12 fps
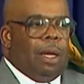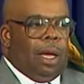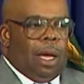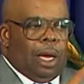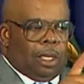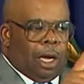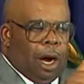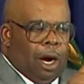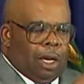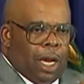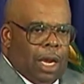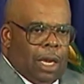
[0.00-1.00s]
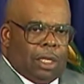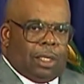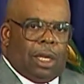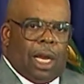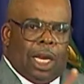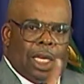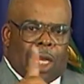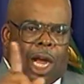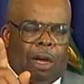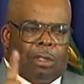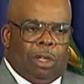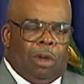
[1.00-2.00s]
is Cornelius and his
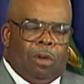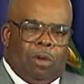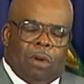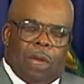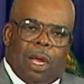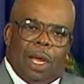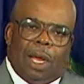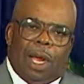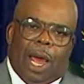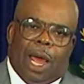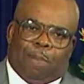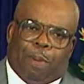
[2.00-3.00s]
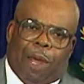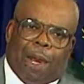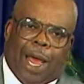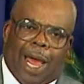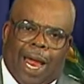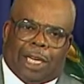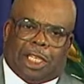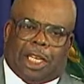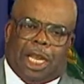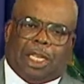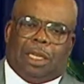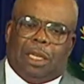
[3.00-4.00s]
household. And Peter had
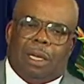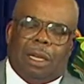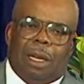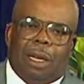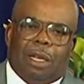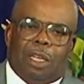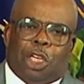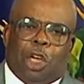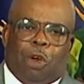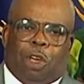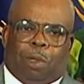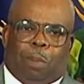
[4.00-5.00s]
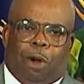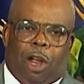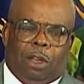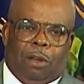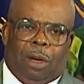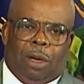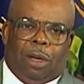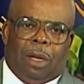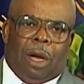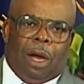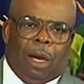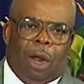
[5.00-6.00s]
six Jewish brethren
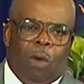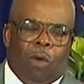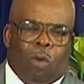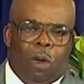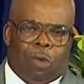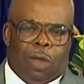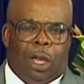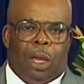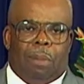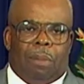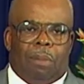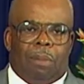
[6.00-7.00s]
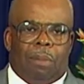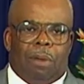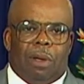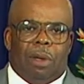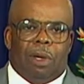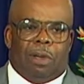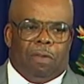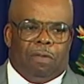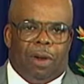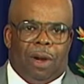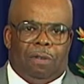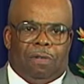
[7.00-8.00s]
along with him to
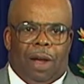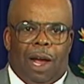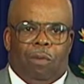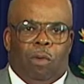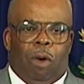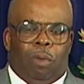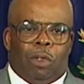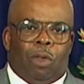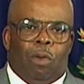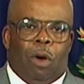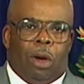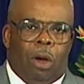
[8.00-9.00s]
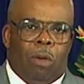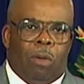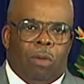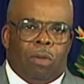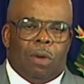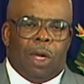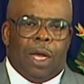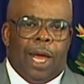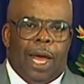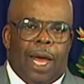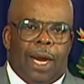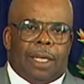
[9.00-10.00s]
verify what was going on
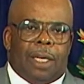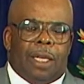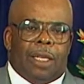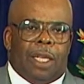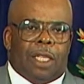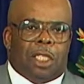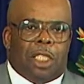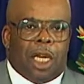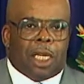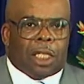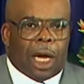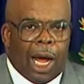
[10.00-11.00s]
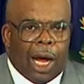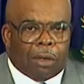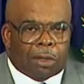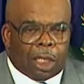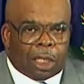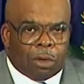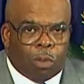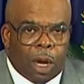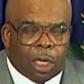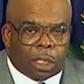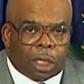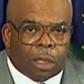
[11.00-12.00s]
at this Gentile
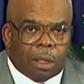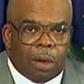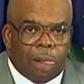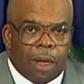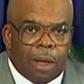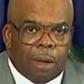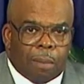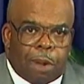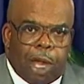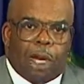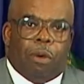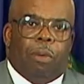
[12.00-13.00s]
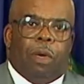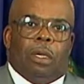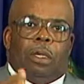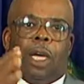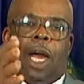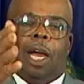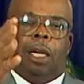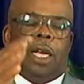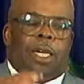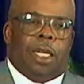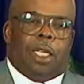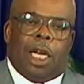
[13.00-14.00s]
situation. Peter was down at
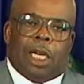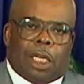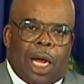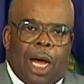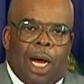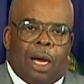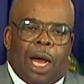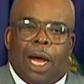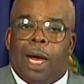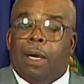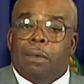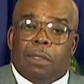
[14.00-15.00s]
the Gentile house.